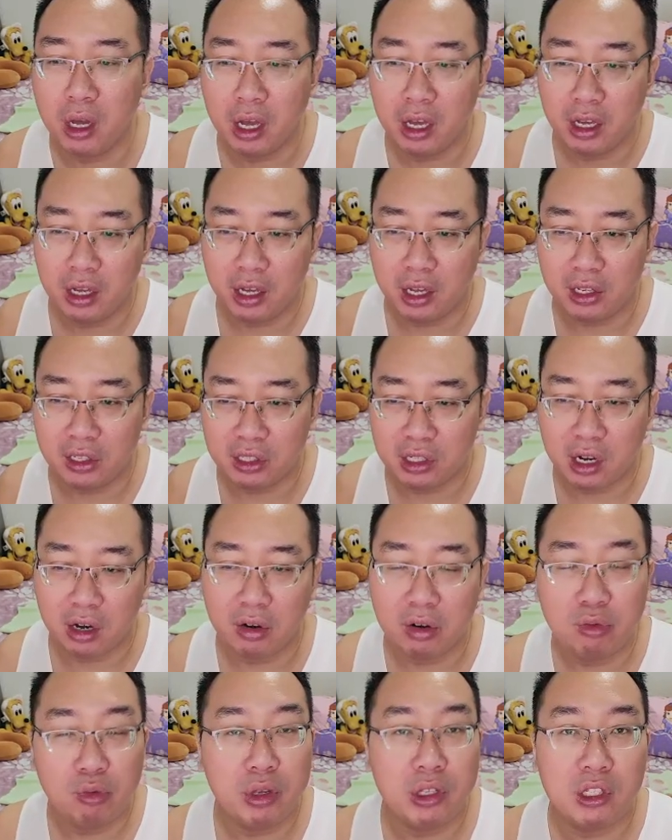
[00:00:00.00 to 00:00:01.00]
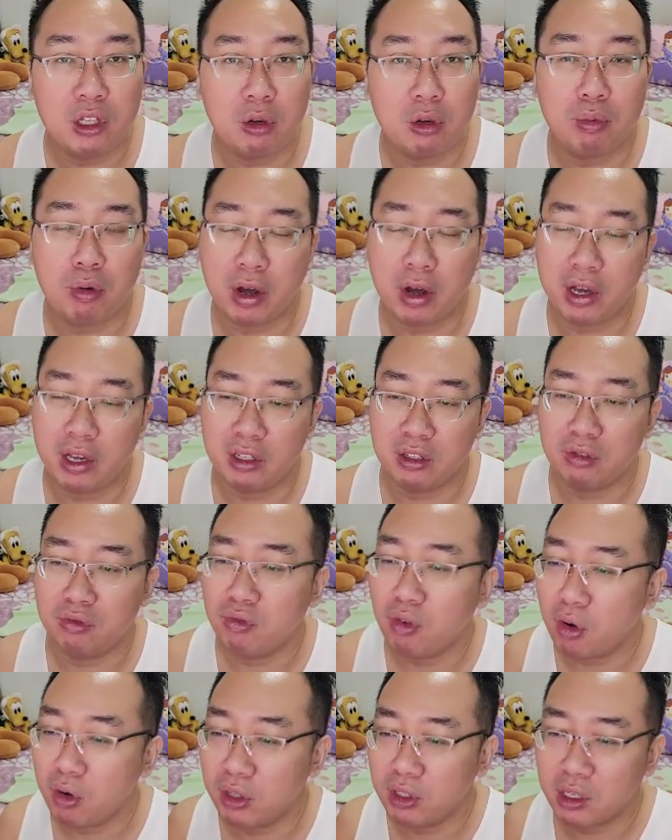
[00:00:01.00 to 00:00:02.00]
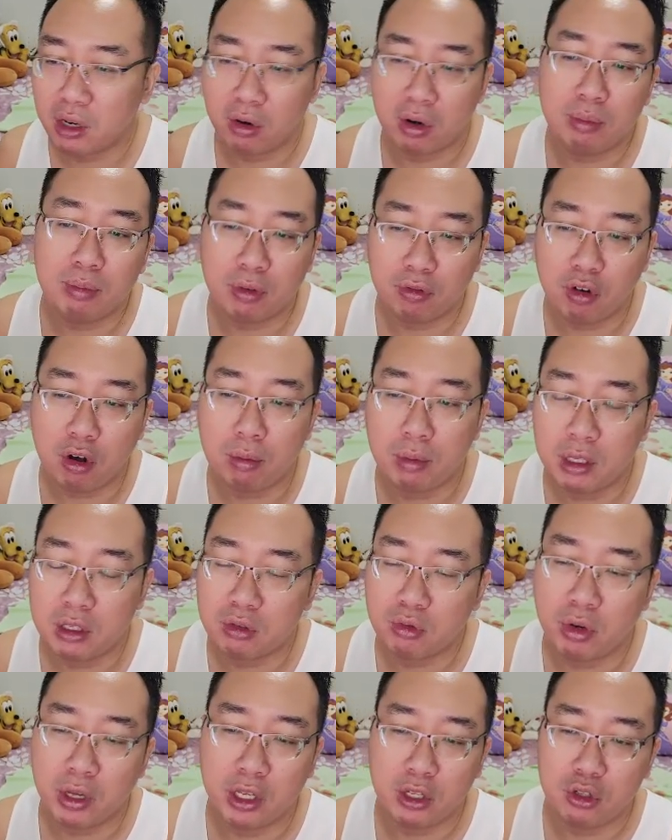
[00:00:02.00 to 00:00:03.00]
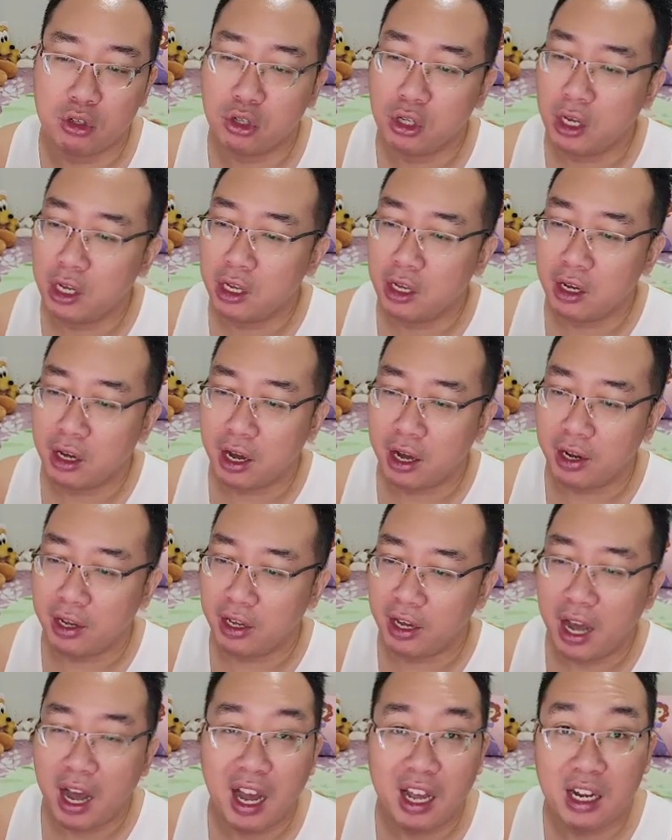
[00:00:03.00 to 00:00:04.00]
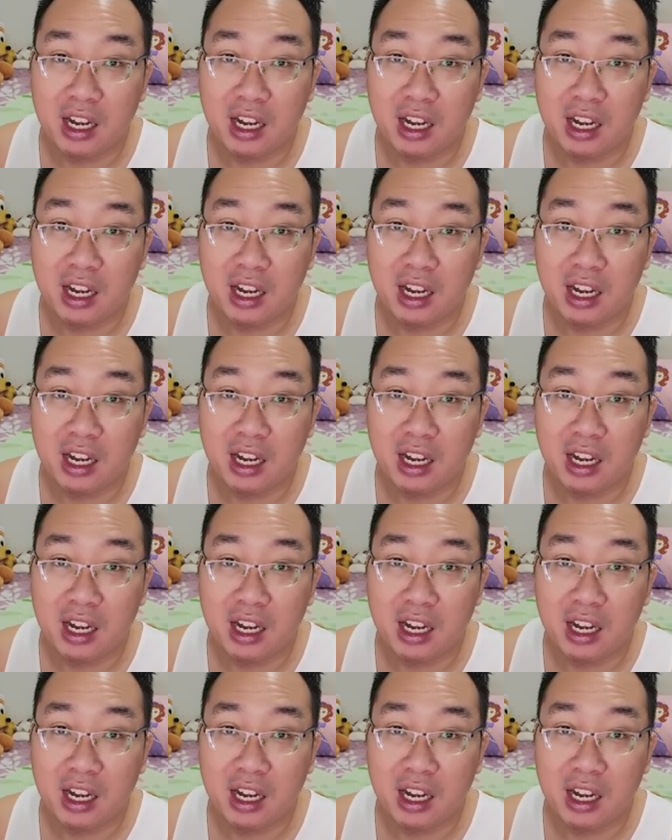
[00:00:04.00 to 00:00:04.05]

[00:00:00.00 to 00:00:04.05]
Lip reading: at its current resale price for its current performance range. I highly